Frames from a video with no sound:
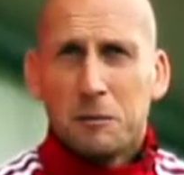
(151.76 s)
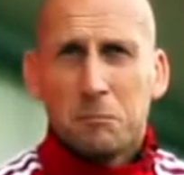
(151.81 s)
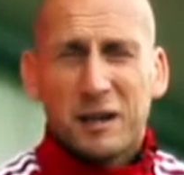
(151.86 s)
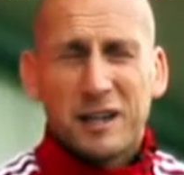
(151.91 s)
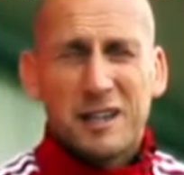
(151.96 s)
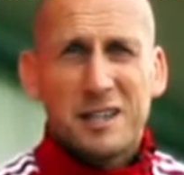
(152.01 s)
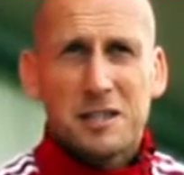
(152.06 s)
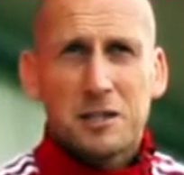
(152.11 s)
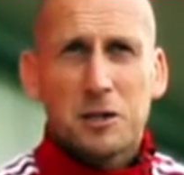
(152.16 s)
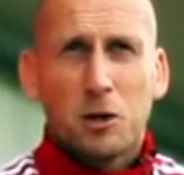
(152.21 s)

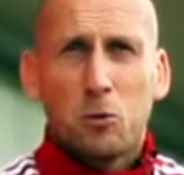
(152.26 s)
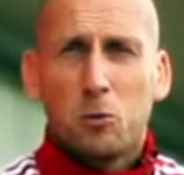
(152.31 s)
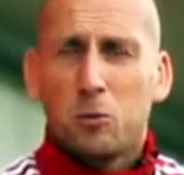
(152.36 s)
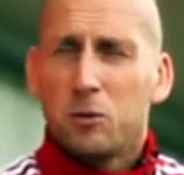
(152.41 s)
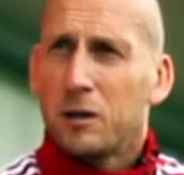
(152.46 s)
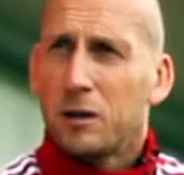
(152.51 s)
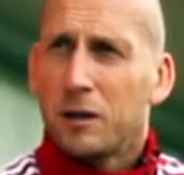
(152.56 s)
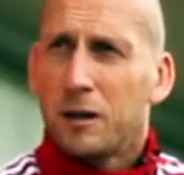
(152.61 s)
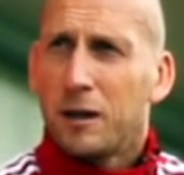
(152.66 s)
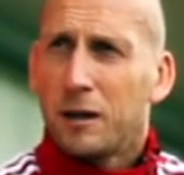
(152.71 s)
but he's
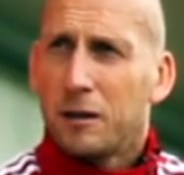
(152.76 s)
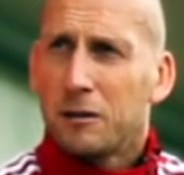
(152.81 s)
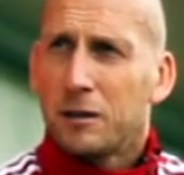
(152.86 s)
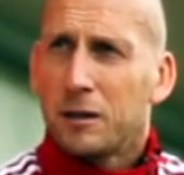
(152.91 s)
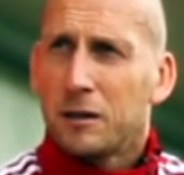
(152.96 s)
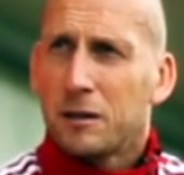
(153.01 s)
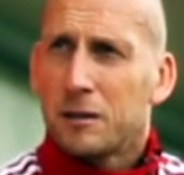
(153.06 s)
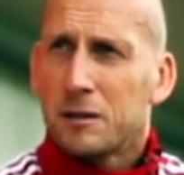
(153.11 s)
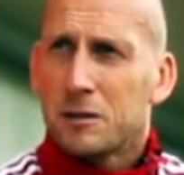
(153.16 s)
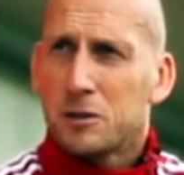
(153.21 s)

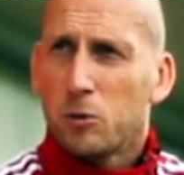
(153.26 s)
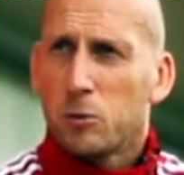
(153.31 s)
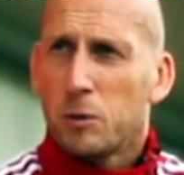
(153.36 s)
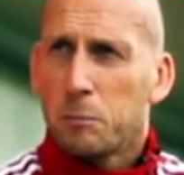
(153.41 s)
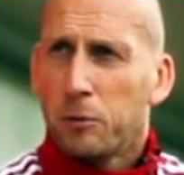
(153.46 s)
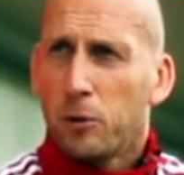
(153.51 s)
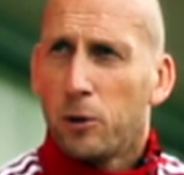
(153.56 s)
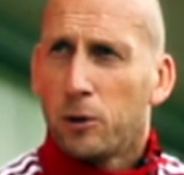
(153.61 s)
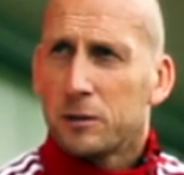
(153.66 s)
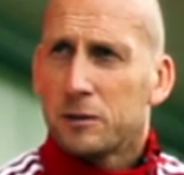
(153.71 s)
so
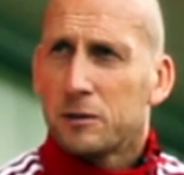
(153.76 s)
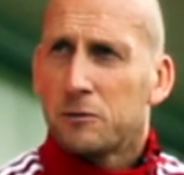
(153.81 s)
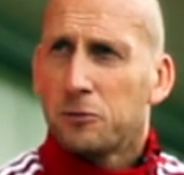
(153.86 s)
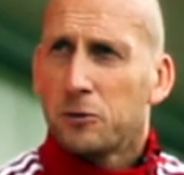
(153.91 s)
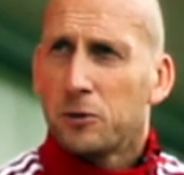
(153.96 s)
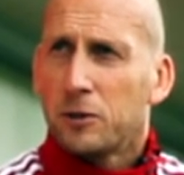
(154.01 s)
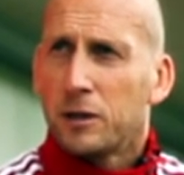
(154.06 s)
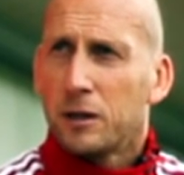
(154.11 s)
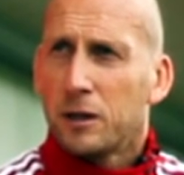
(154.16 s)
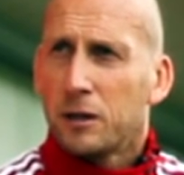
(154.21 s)
important
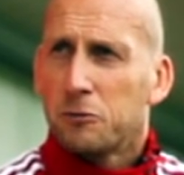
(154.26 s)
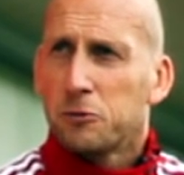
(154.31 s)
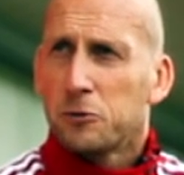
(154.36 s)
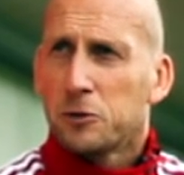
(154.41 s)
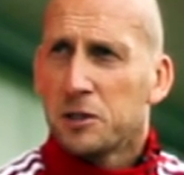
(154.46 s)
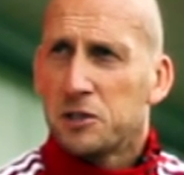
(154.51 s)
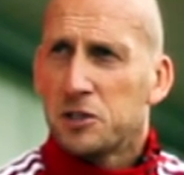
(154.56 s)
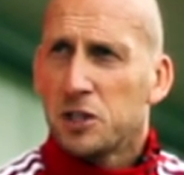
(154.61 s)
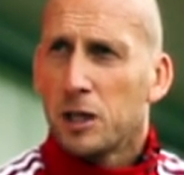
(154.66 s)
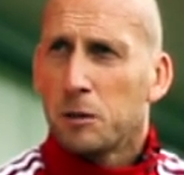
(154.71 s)
for
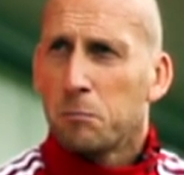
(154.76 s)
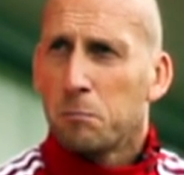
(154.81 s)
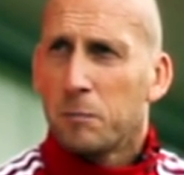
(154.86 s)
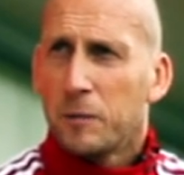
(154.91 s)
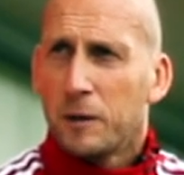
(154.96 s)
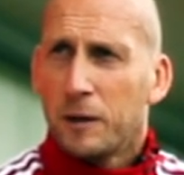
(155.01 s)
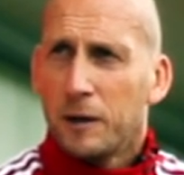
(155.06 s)
the team.